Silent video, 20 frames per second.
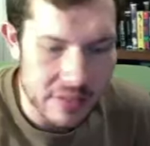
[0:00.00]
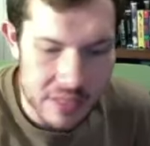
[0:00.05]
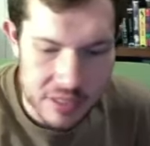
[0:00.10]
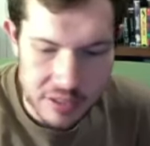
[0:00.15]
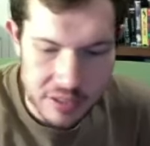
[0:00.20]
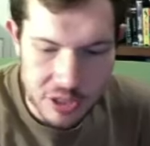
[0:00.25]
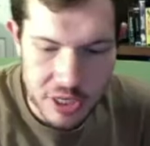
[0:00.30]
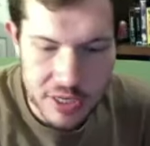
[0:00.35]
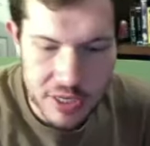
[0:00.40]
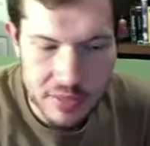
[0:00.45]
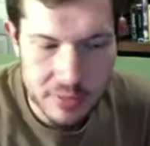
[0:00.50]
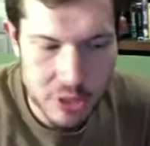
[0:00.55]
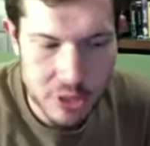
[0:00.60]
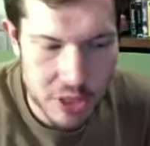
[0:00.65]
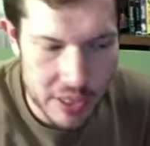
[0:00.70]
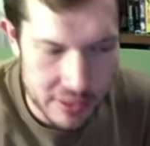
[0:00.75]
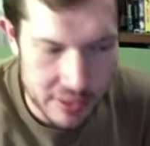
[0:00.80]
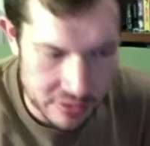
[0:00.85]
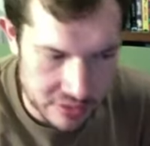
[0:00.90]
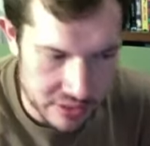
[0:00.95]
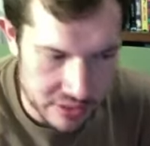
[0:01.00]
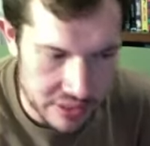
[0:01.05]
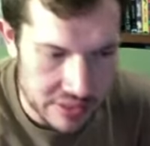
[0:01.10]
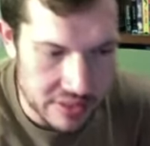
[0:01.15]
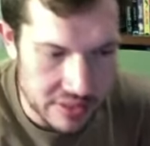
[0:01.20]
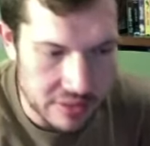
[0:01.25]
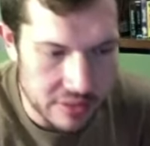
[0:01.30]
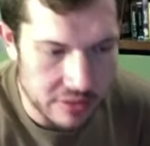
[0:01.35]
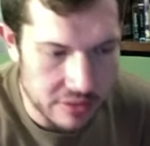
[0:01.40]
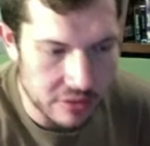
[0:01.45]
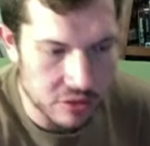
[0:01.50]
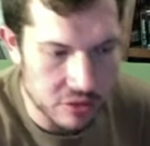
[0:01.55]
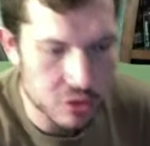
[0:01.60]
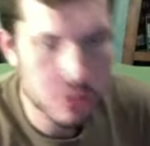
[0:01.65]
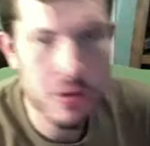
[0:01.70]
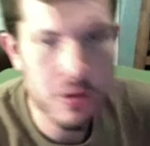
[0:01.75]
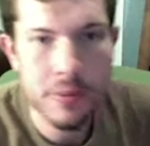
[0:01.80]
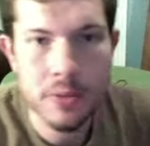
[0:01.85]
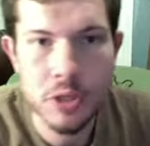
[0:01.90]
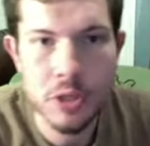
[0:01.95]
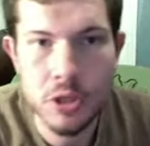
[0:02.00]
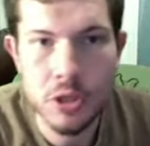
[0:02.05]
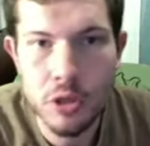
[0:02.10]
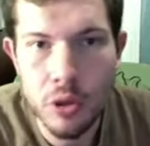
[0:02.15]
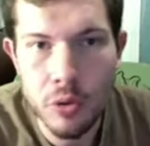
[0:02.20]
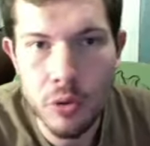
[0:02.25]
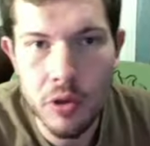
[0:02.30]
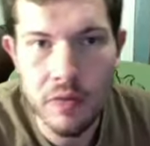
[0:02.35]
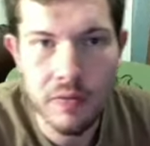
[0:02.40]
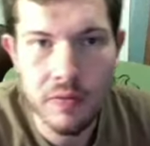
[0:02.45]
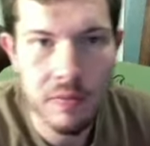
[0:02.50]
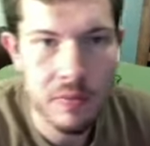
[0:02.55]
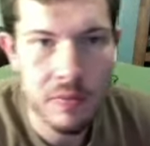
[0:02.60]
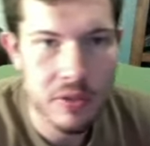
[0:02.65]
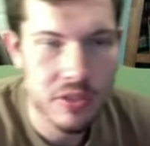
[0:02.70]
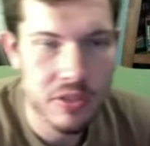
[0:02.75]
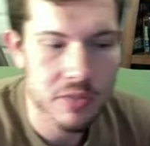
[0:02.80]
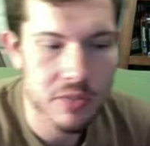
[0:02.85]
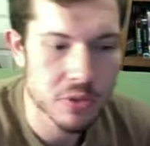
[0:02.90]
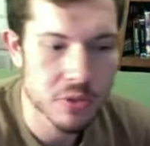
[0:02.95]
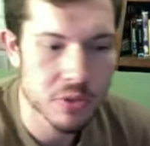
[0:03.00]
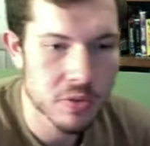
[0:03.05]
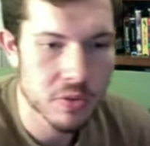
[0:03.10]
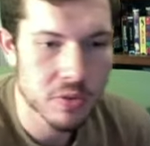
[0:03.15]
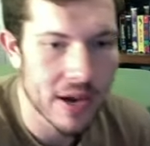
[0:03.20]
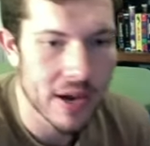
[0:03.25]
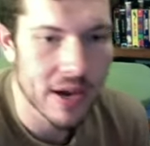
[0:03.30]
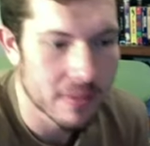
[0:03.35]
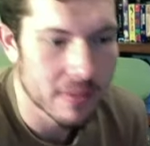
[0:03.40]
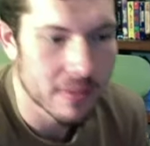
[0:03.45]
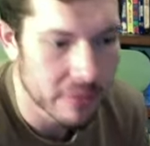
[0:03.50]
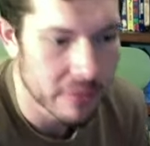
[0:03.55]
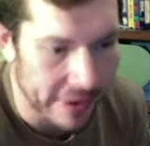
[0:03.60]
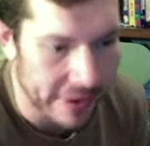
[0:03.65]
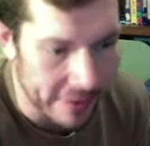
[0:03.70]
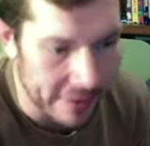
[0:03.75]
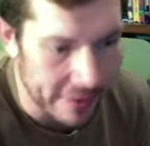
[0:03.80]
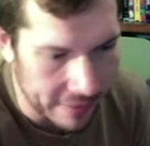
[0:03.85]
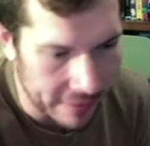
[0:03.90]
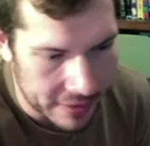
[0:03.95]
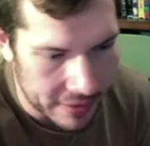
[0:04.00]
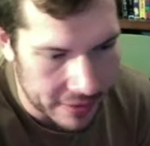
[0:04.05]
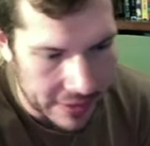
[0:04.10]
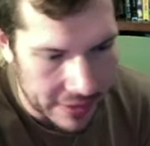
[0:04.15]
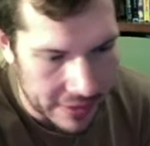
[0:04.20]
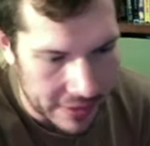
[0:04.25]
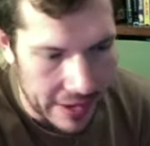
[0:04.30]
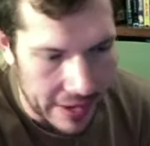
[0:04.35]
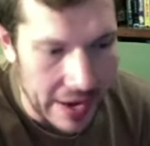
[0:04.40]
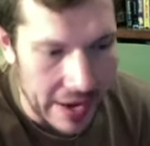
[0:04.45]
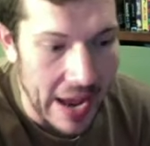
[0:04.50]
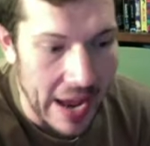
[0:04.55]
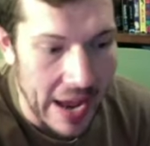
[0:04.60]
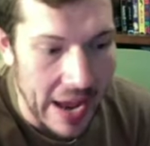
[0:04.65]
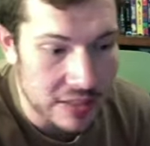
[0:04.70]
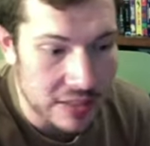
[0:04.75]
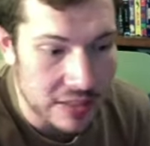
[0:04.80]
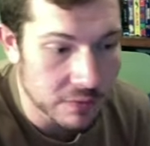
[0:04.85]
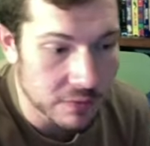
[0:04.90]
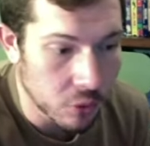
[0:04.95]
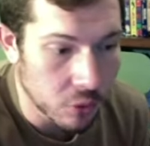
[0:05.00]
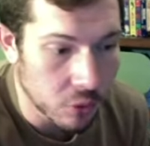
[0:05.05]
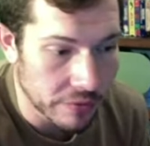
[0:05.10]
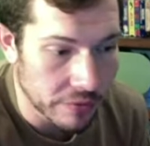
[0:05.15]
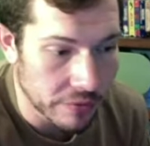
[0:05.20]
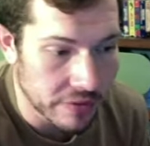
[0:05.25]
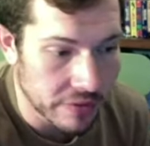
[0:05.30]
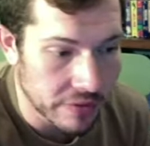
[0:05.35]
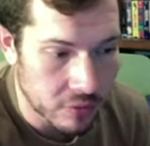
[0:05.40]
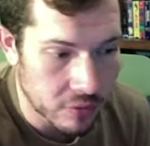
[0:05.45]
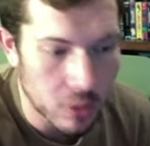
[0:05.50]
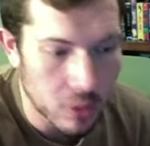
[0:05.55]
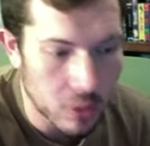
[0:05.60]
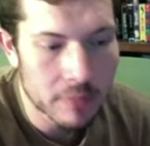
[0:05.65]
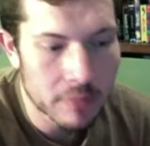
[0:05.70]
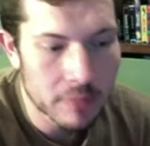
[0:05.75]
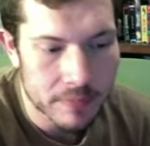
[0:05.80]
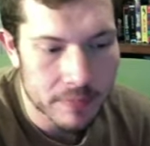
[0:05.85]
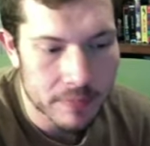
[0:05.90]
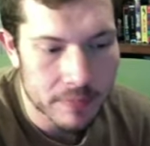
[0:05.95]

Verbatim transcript: uh, Jacob's channel's linked in the description. Go give him a subscribe there. And as for, well,